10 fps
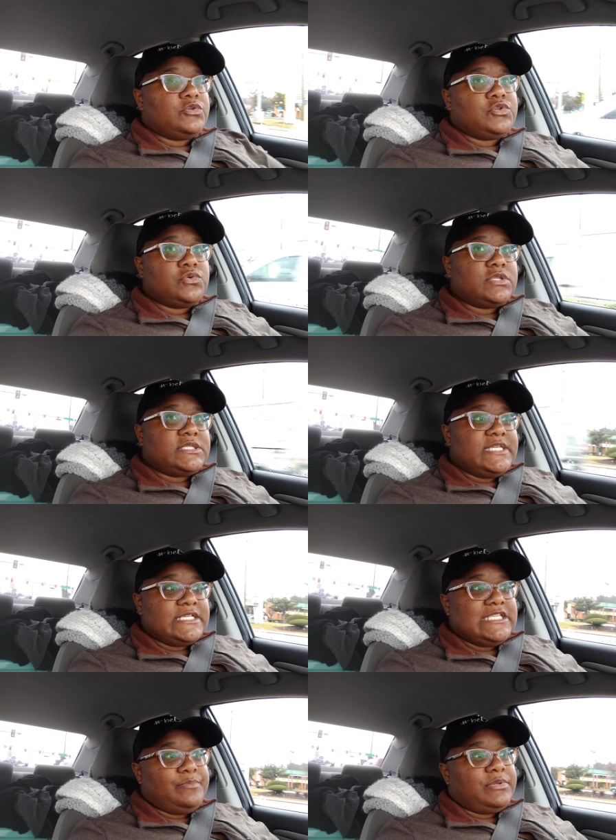do the
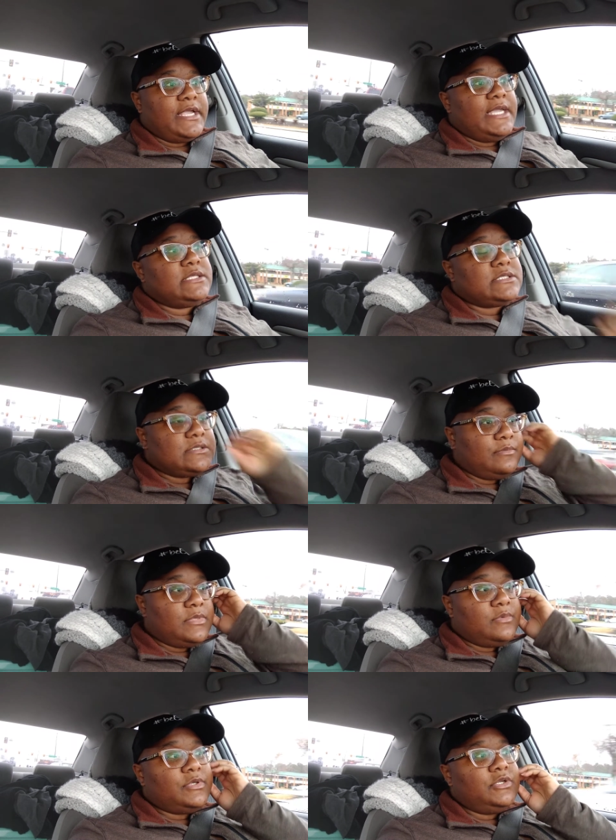Dixie plates.
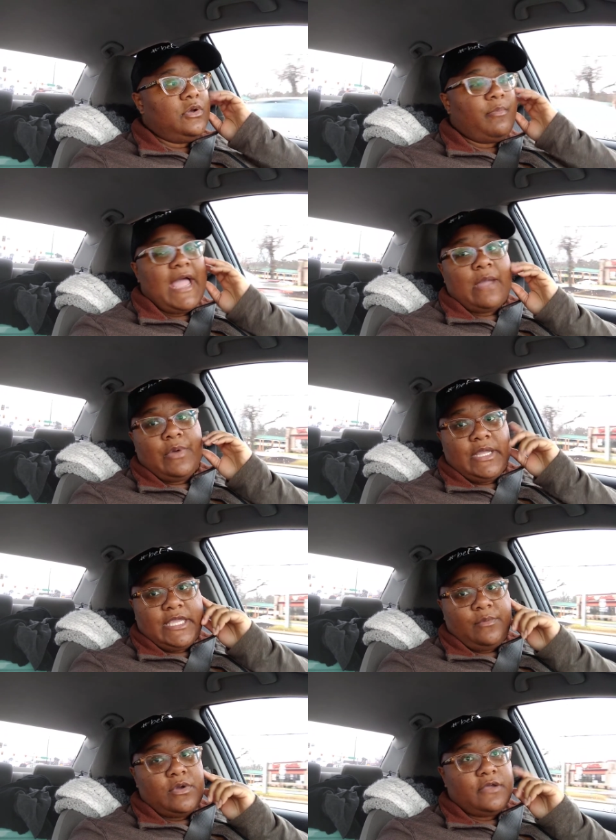It, you know, buy one,
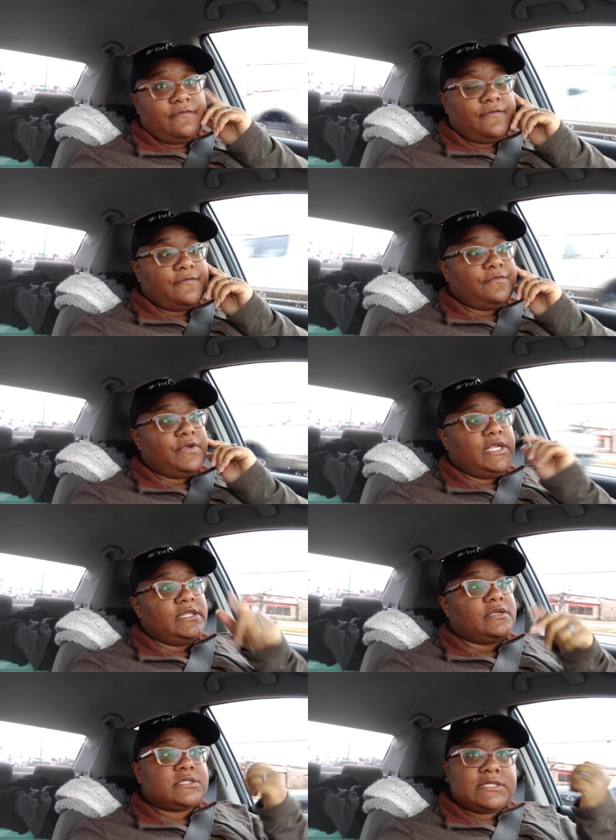get one free,
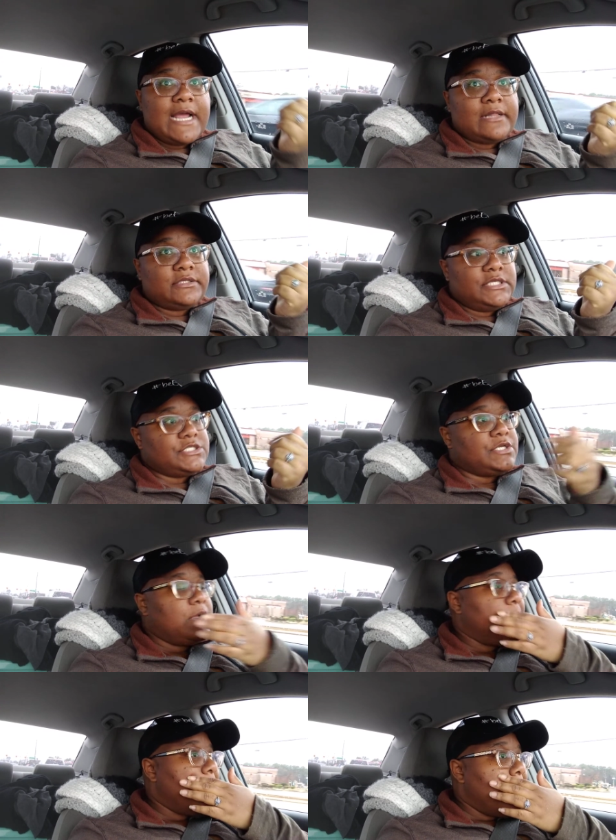and there's $1
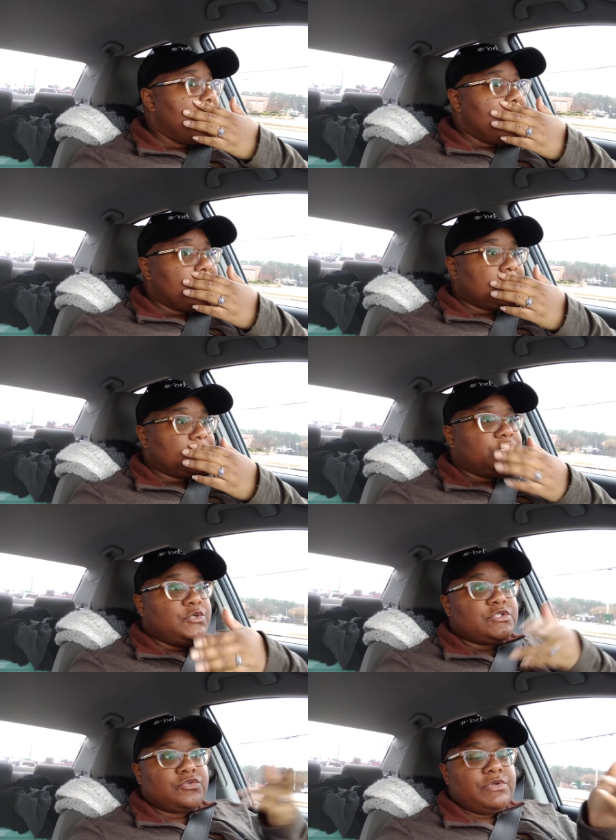digital. So she
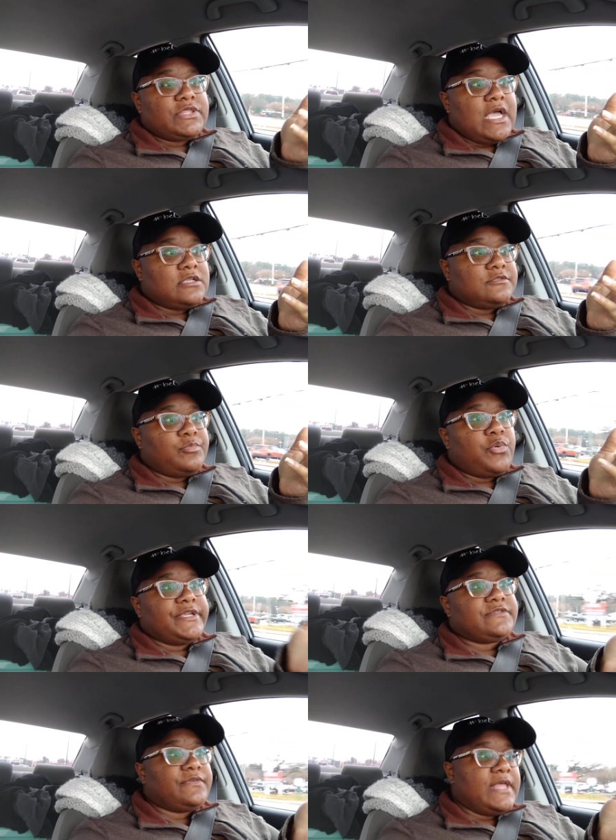used 3,000
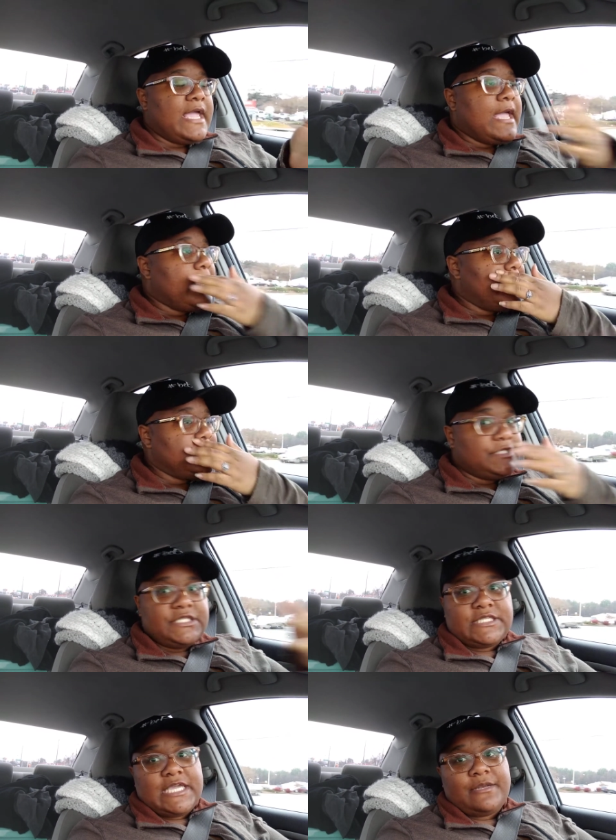points for that, and she
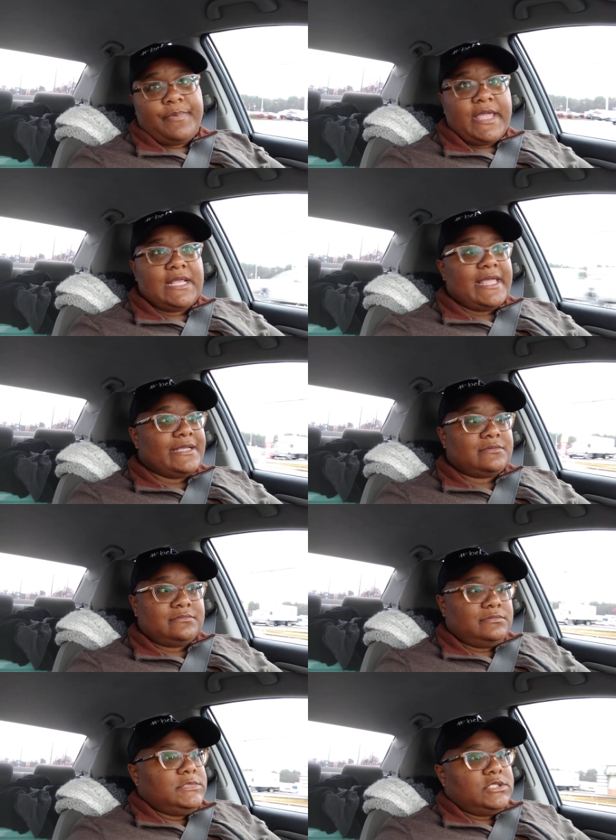just had to pay, like,
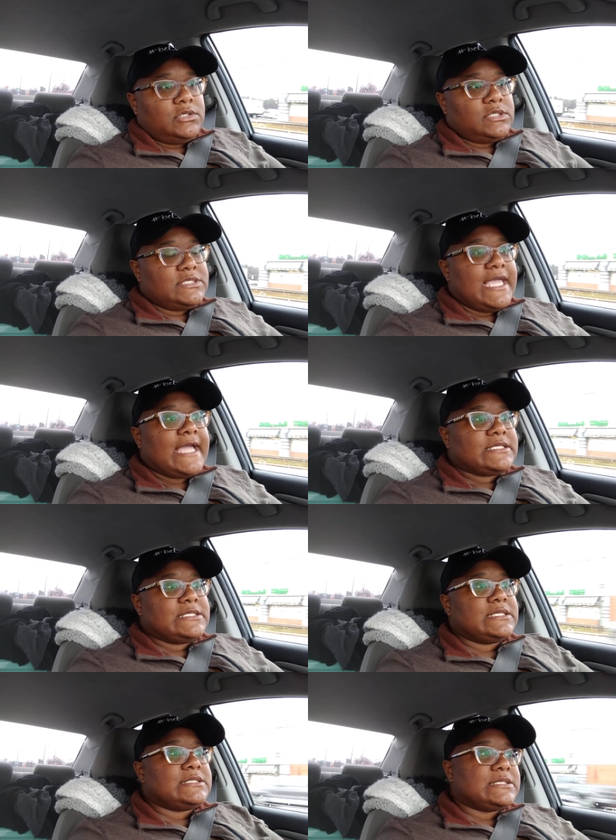you know, the
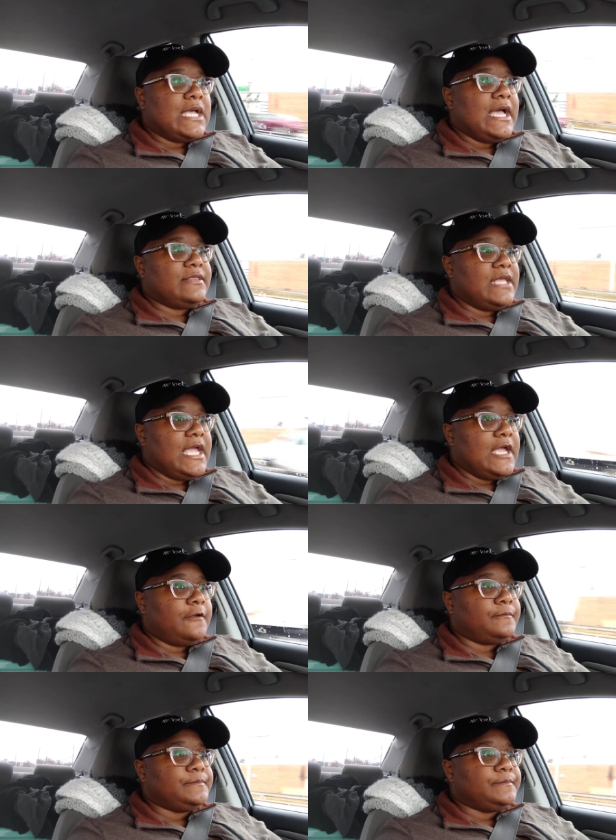taxes on that.